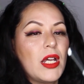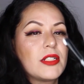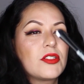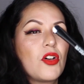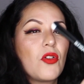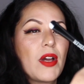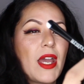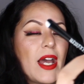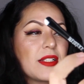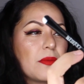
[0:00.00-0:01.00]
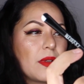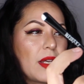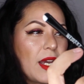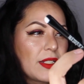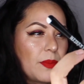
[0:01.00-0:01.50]
So it has
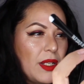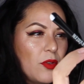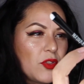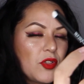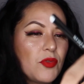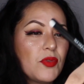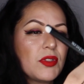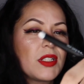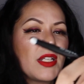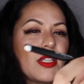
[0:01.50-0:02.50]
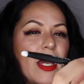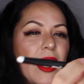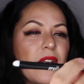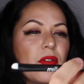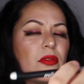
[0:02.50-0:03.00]
Beetlejuice in the
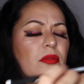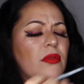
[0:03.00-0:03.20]
handle.